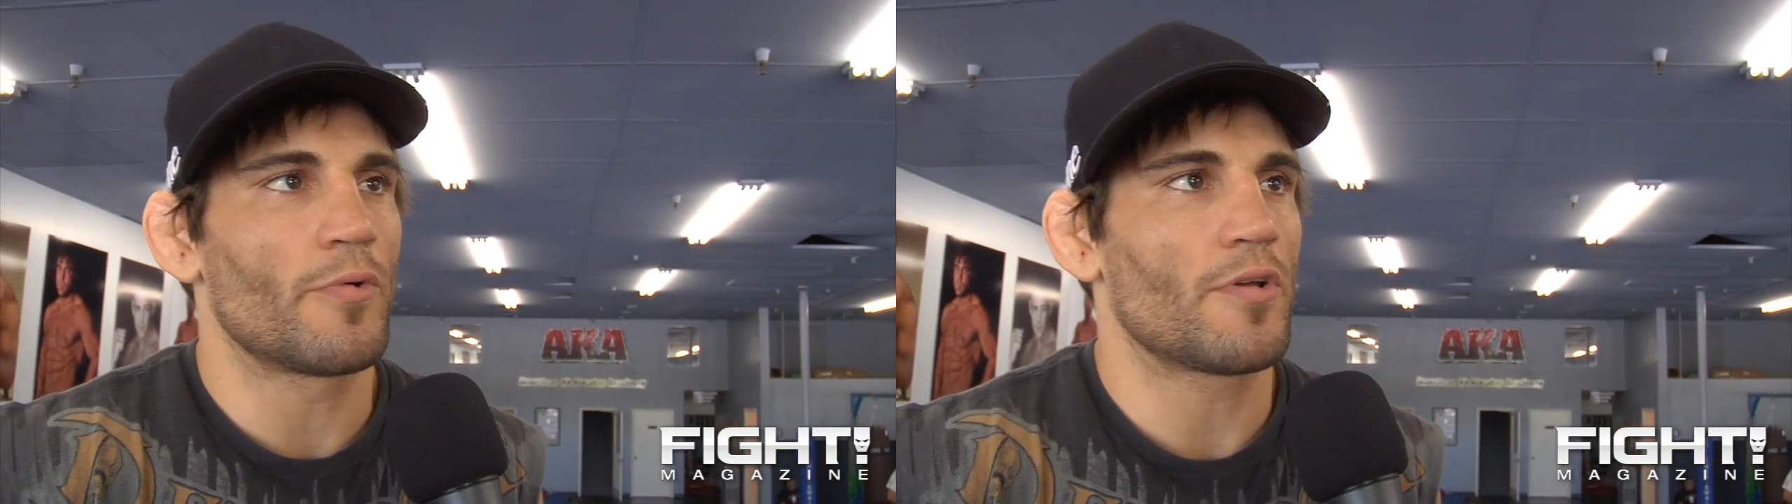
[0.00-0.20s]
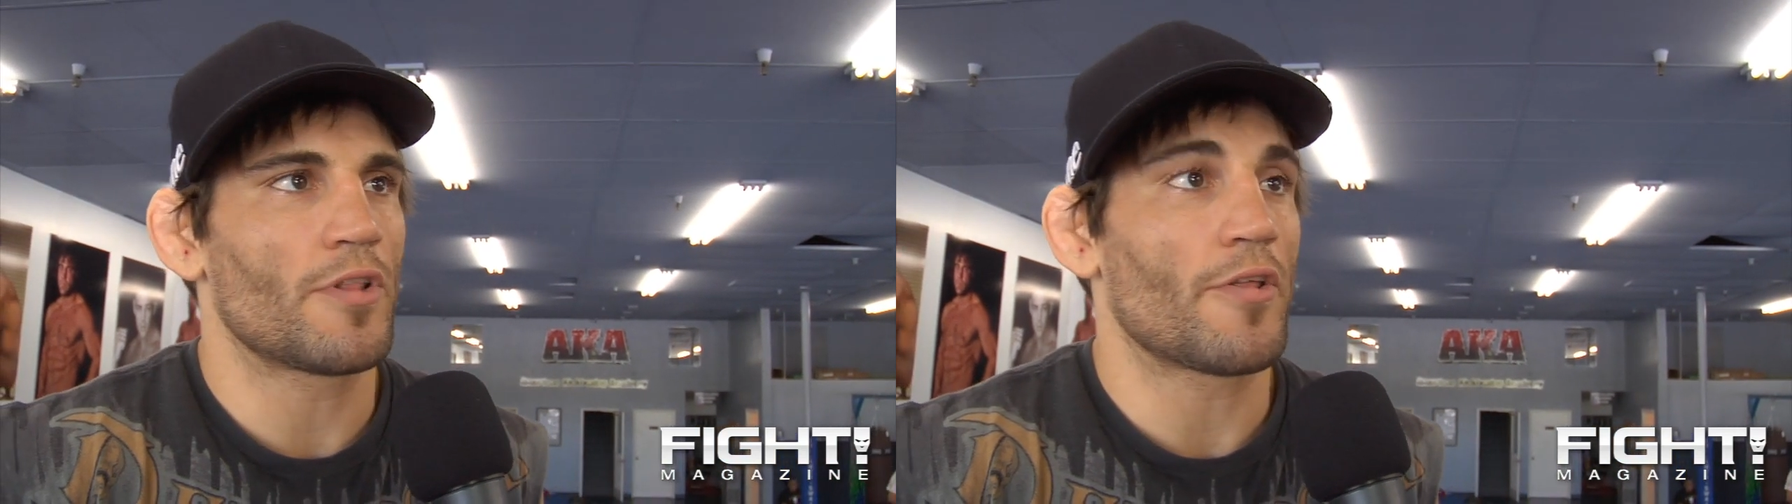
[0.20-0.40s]

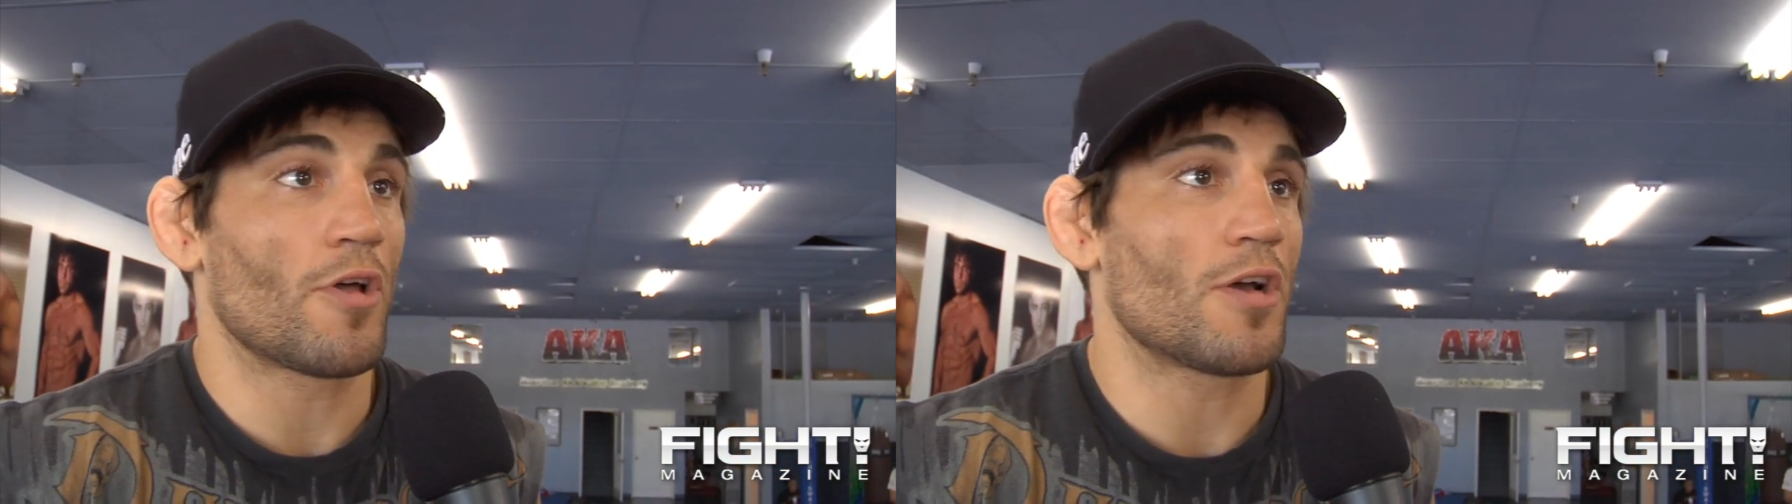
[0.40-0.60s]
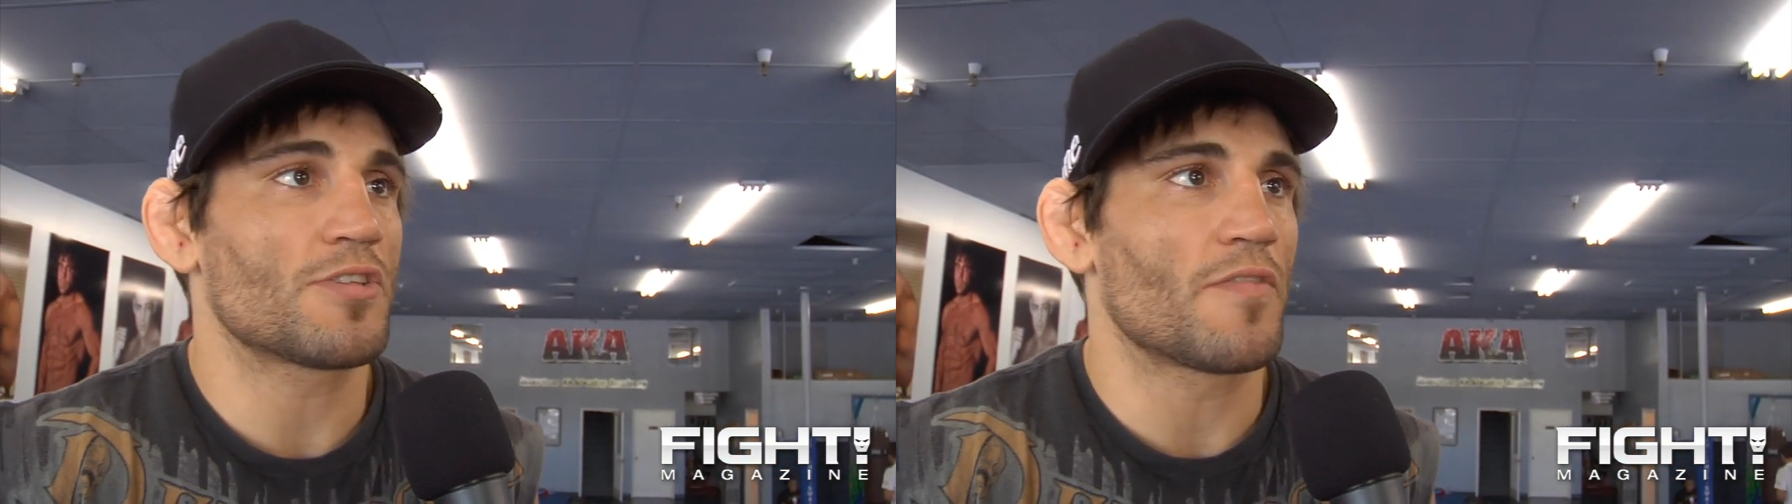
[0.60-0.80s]

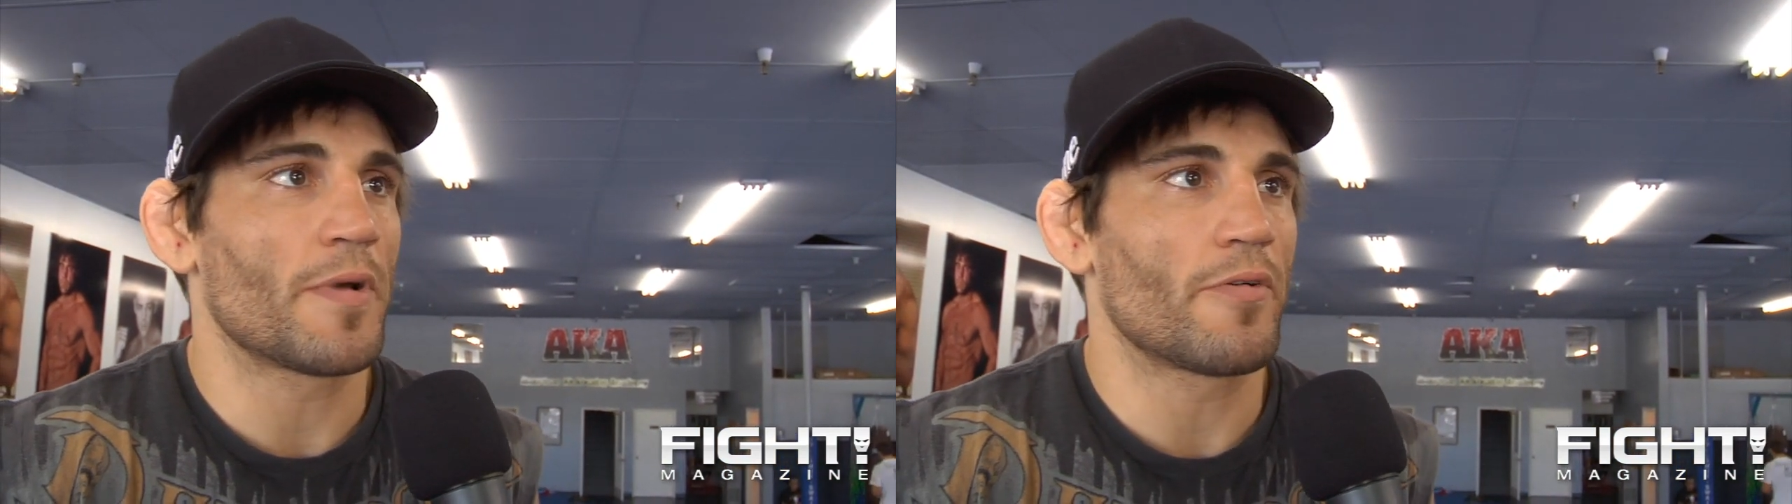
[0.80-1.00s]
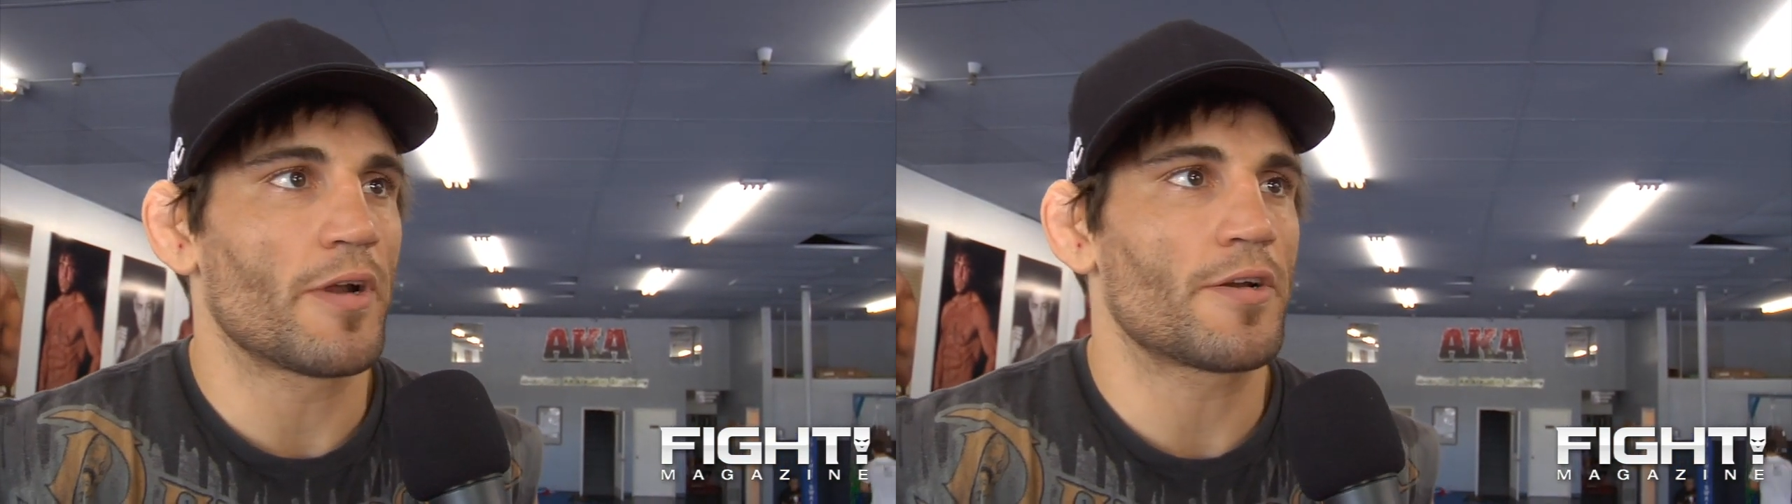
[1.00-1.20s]
loss off
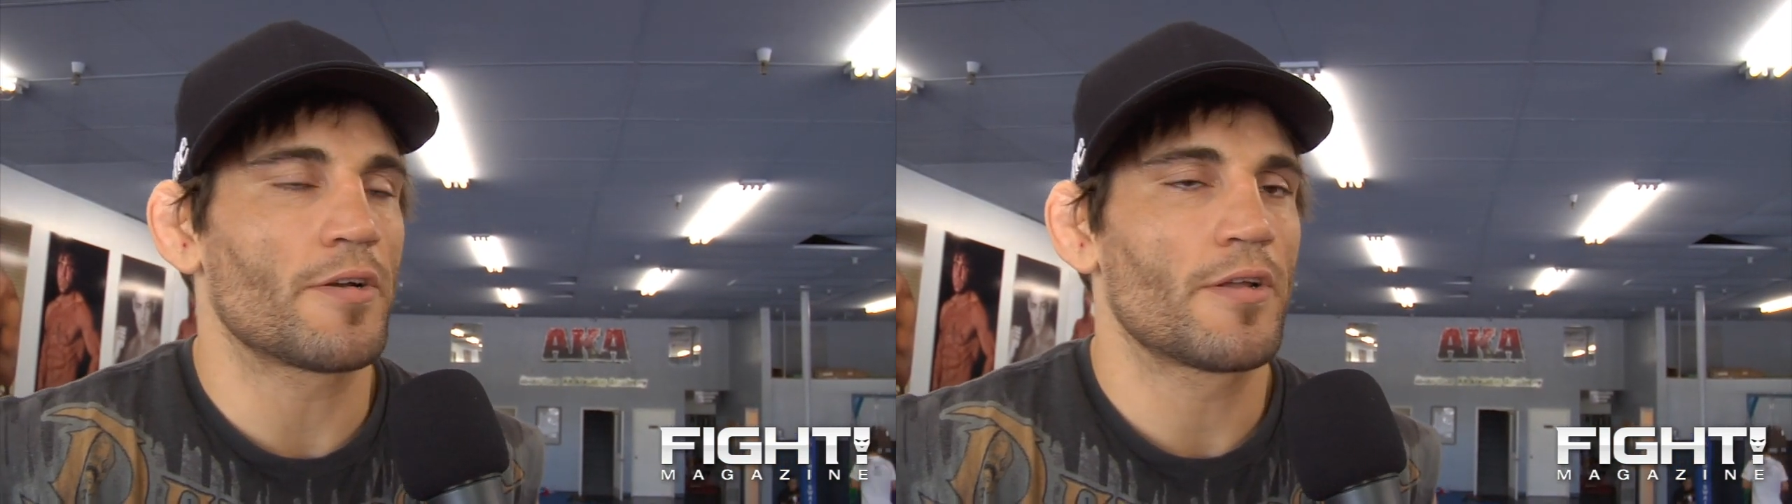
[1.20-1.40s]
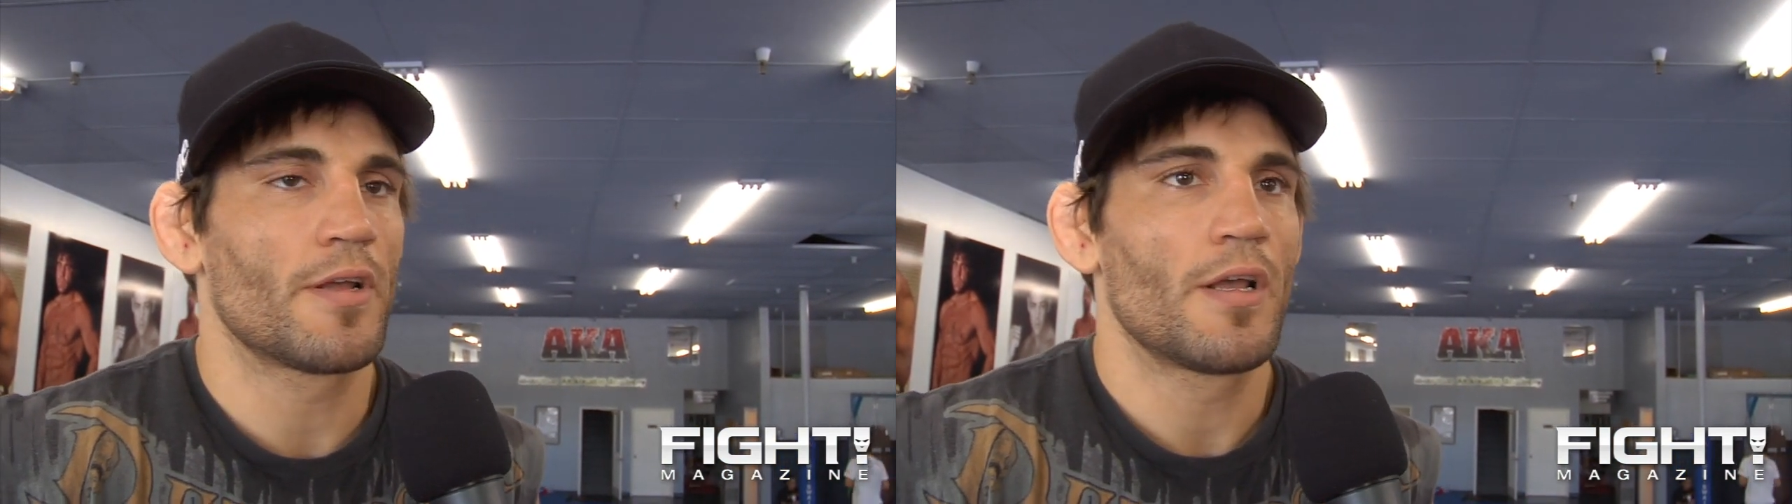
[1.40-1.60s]
my
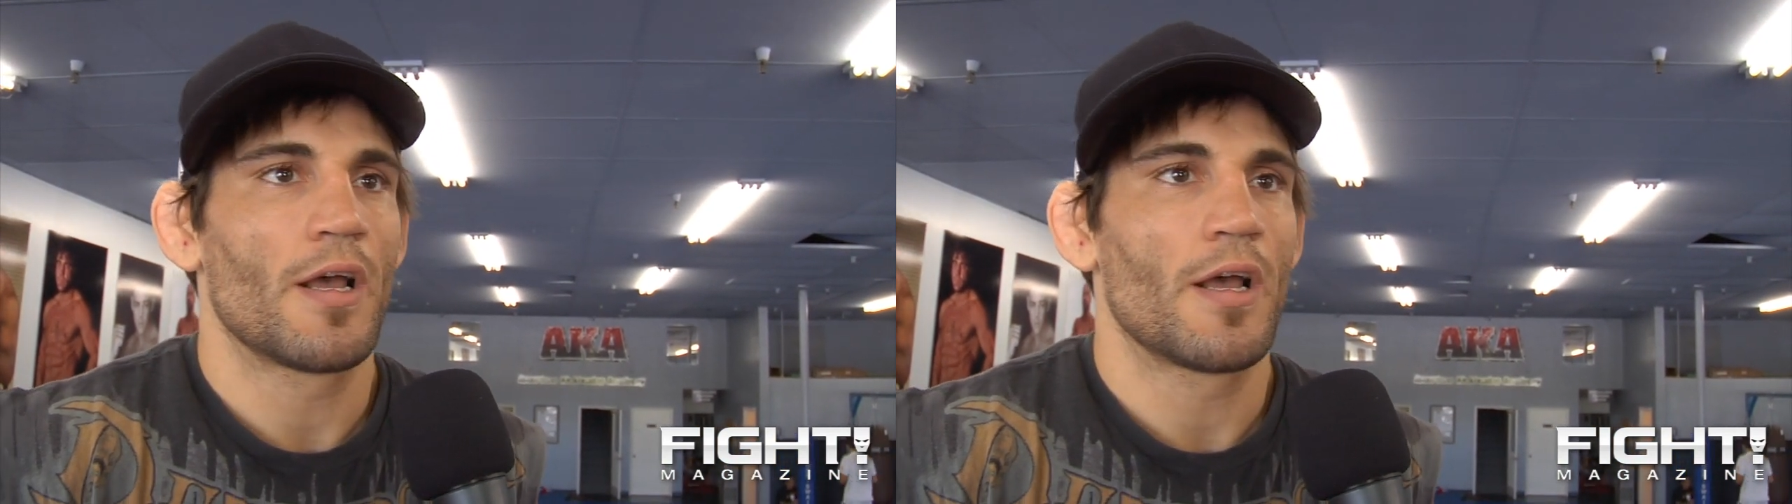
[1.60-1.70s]
record.